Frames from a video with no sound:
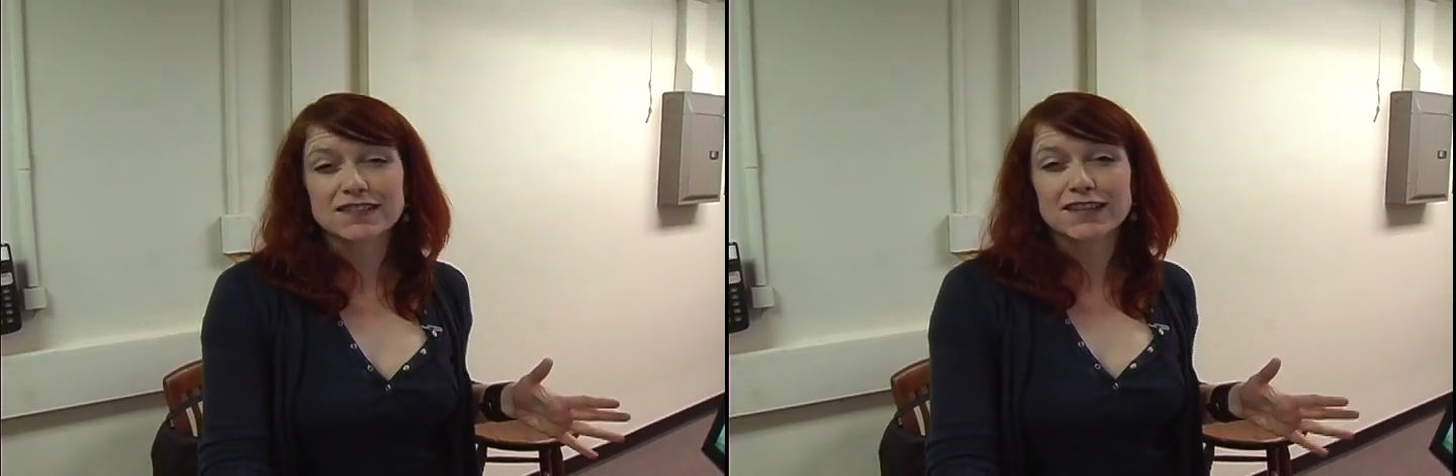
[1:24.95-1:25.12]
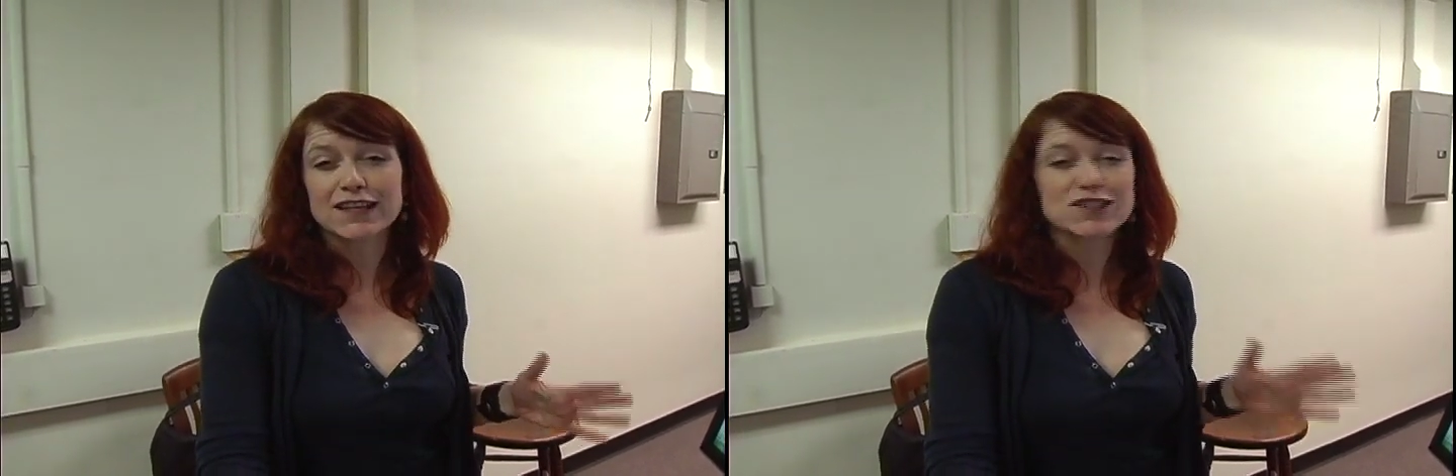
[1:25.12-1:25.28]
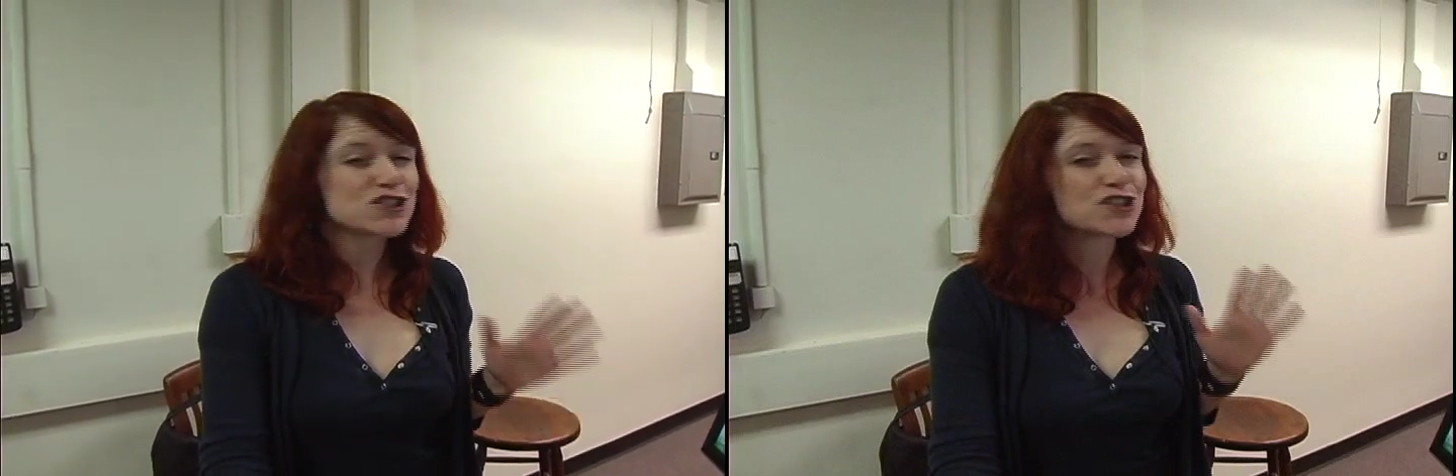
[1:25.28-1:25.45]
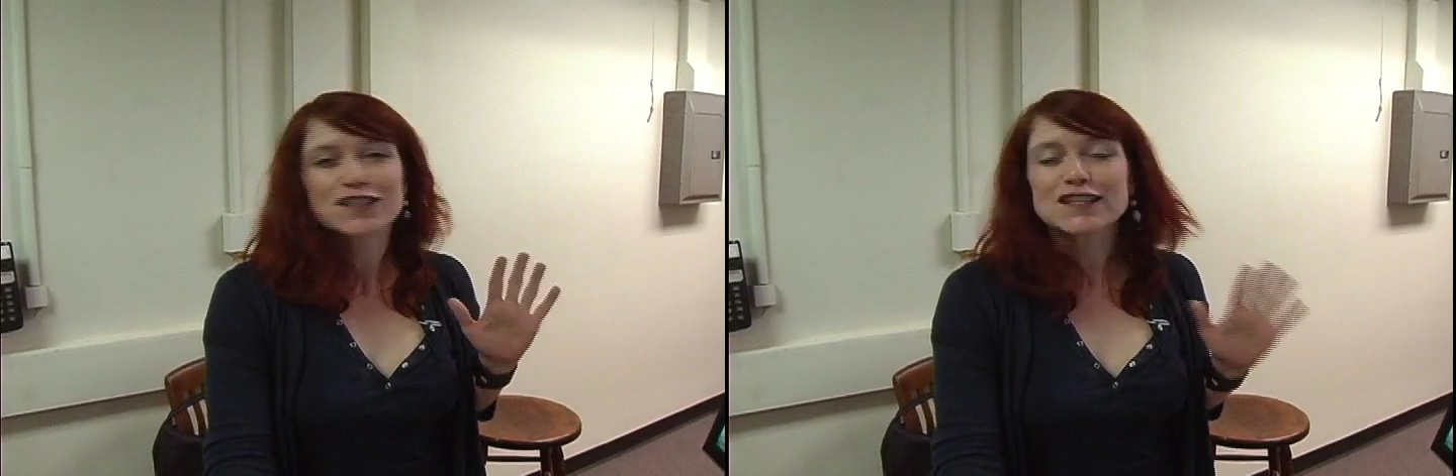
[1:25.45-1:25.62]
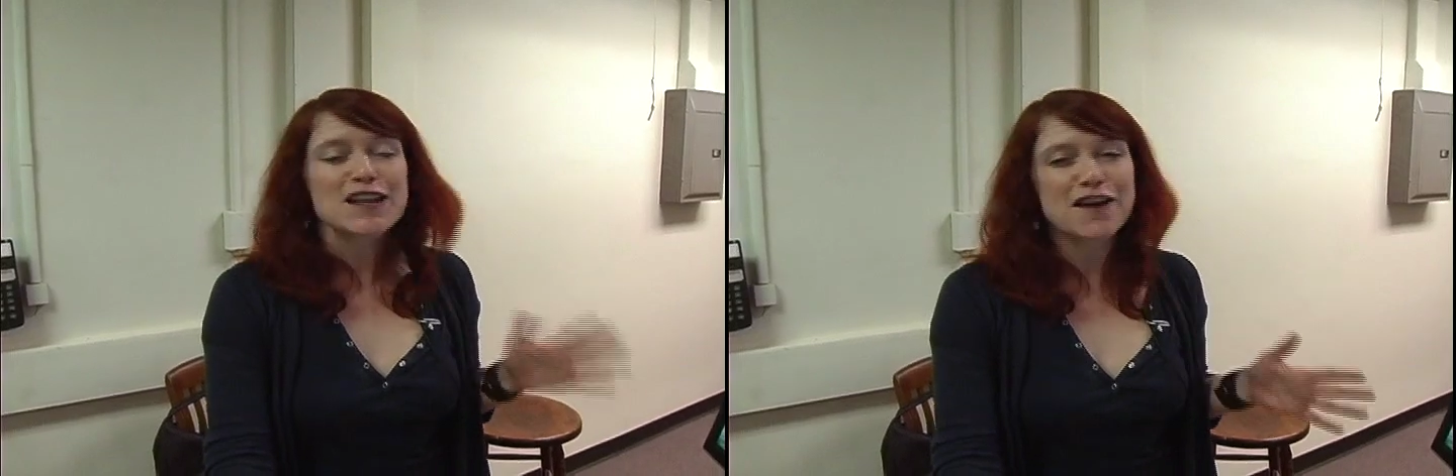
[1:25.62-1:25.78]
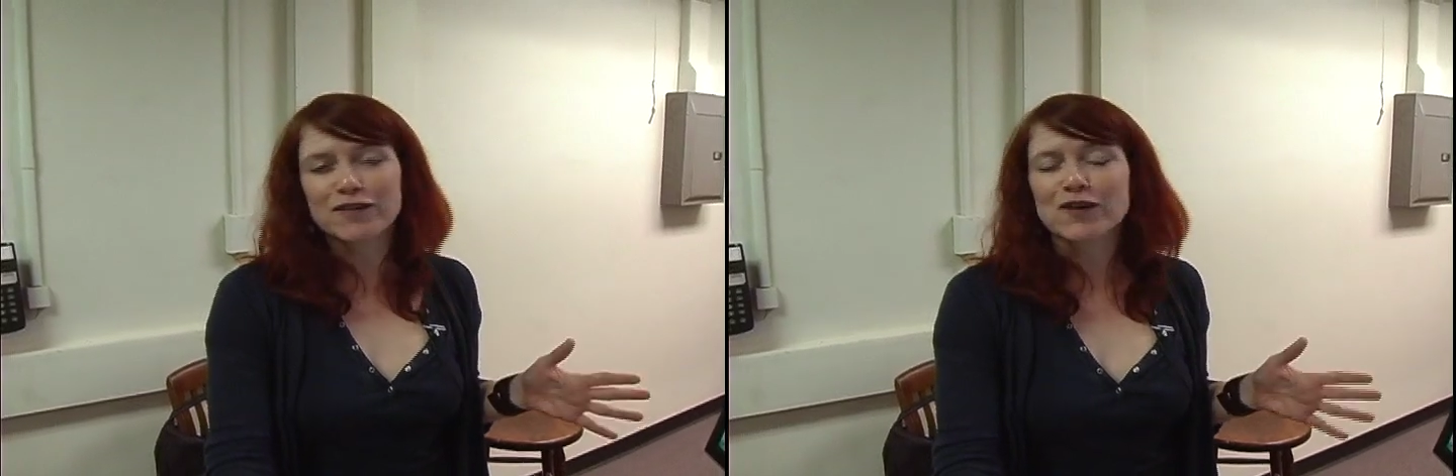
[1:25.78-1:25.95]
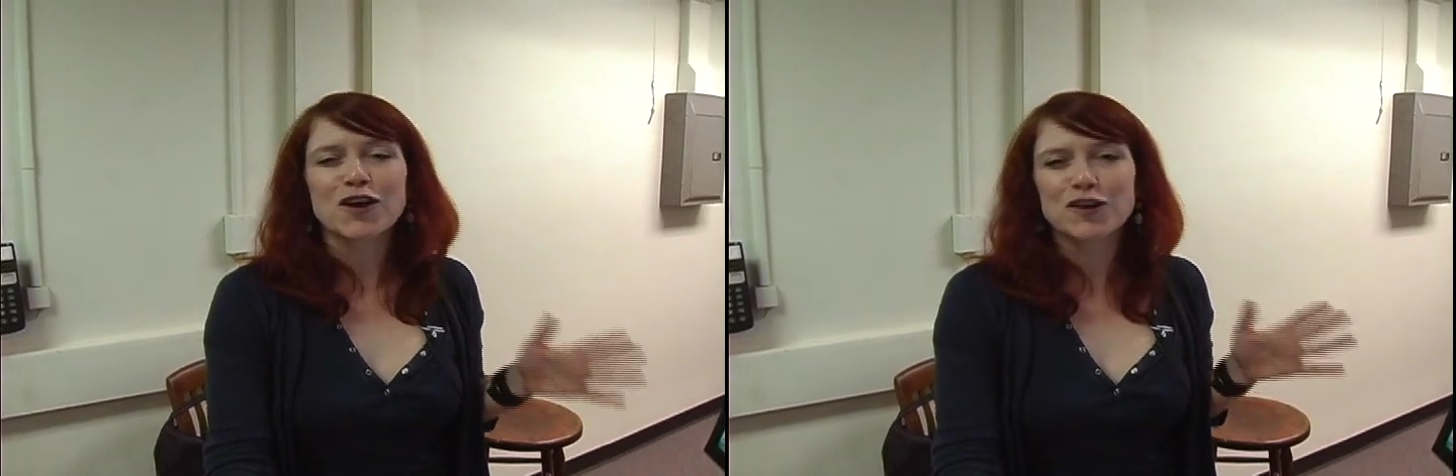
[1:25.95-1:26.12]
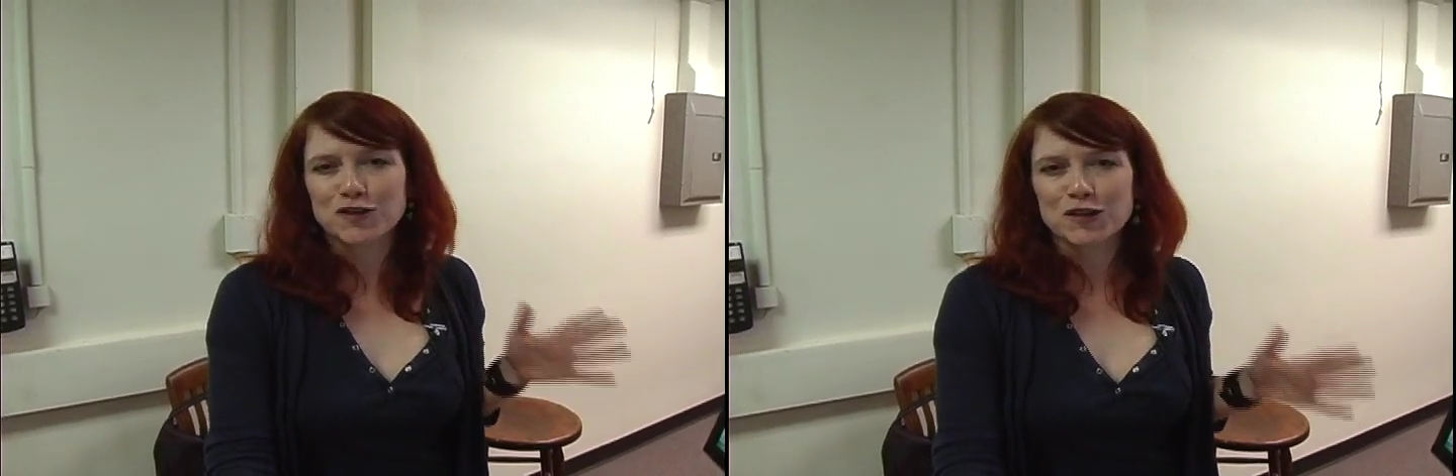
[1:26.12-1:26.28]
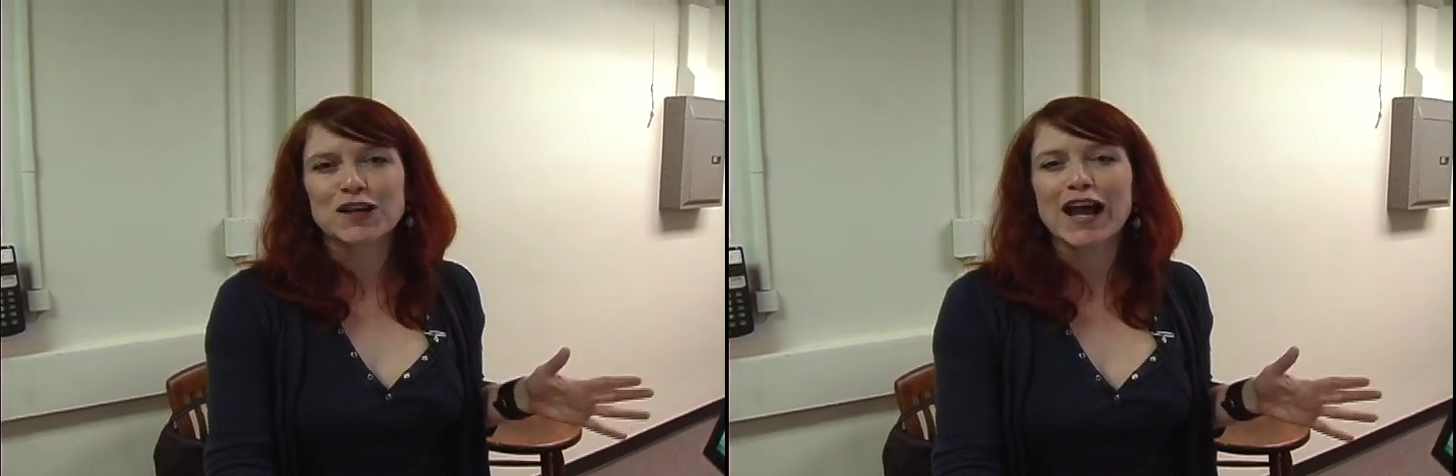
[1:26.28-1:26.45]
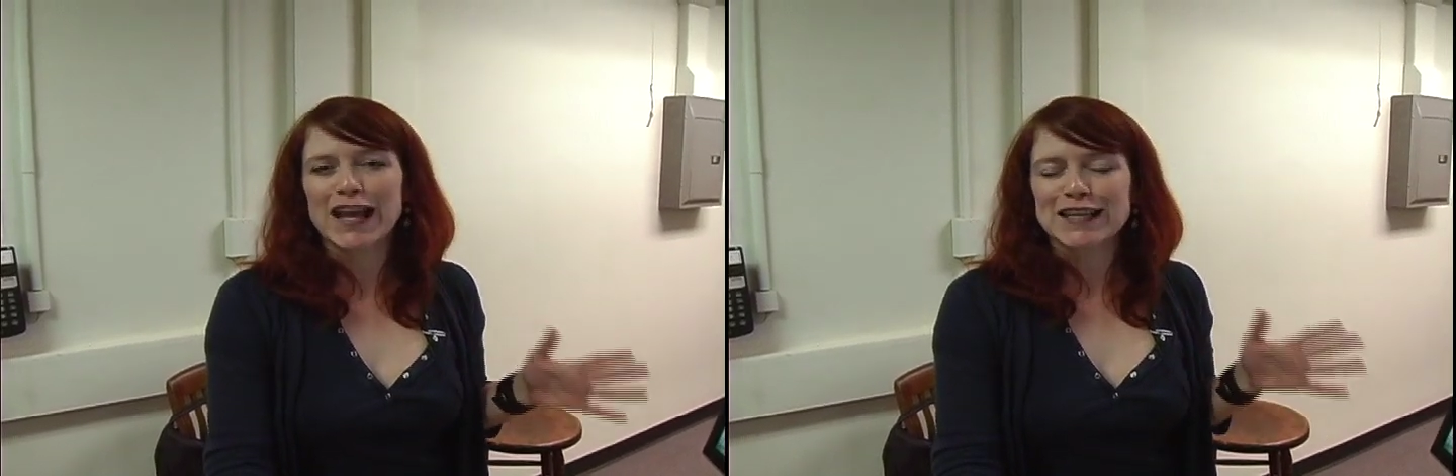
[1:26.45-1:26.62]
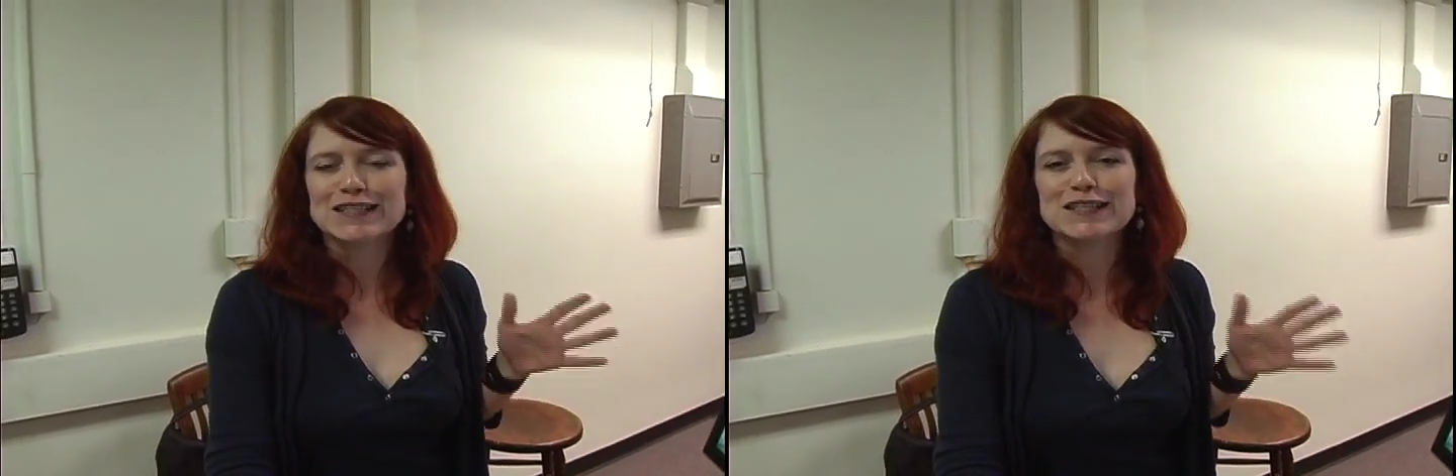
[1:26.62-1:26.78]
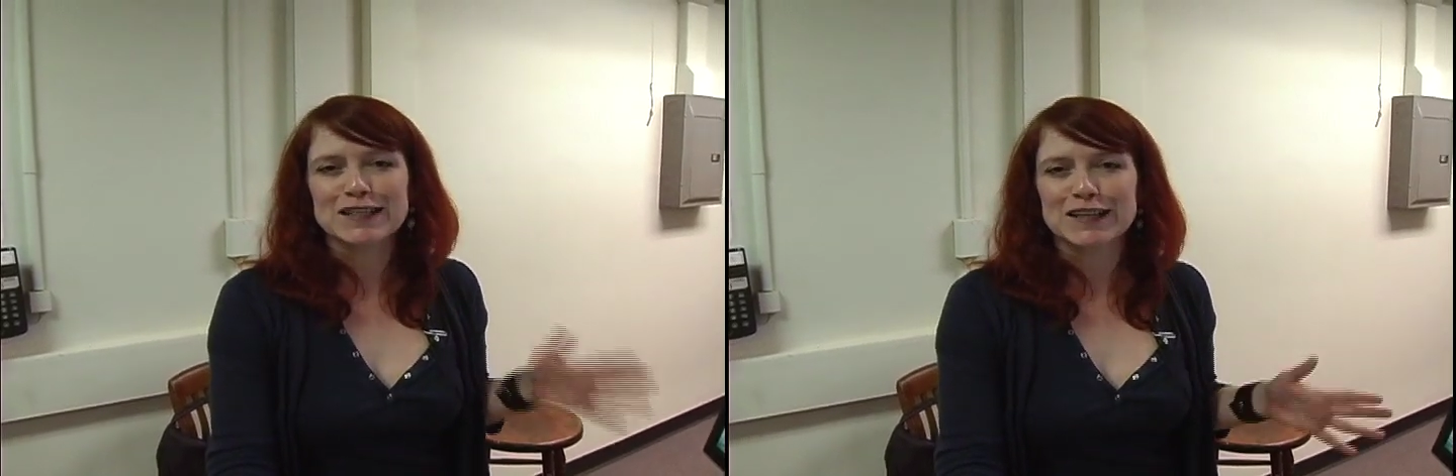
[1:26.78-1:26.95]
It's just never a good
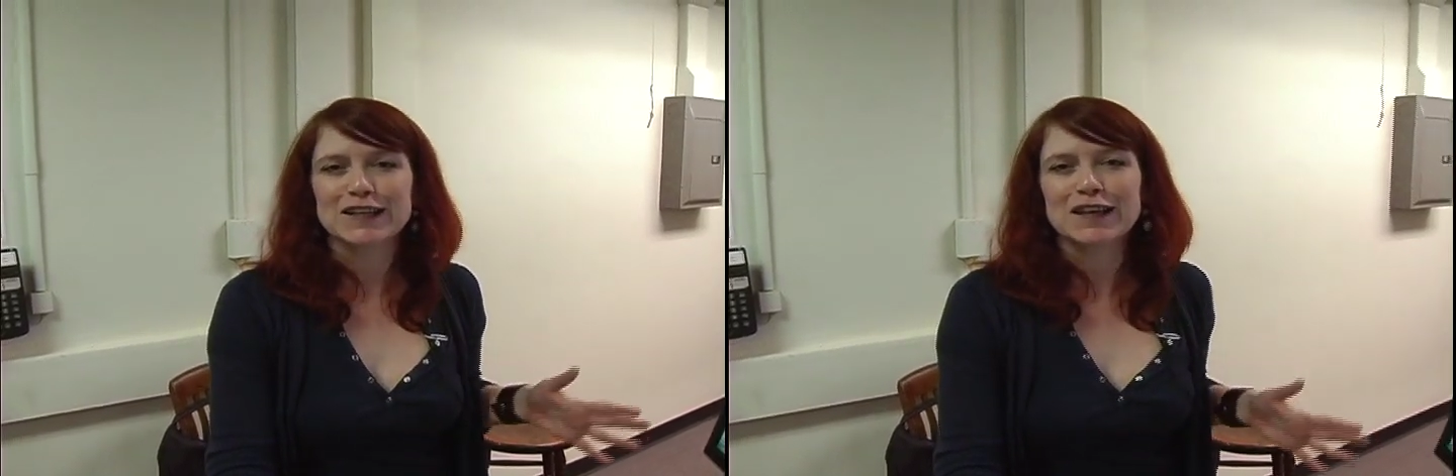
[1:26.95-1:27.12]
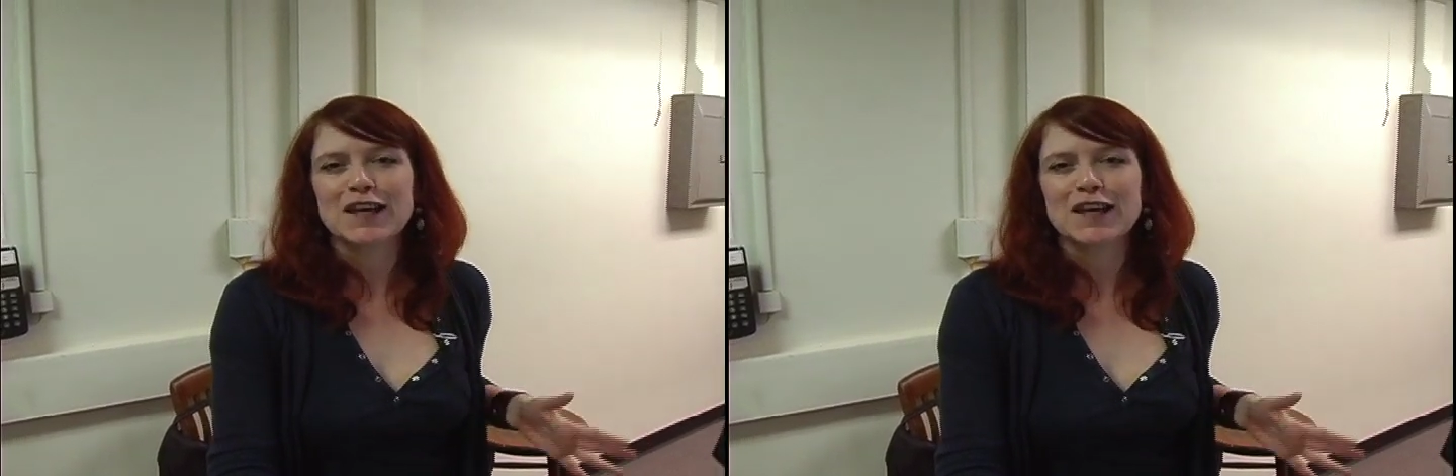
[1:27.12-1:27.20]
idea.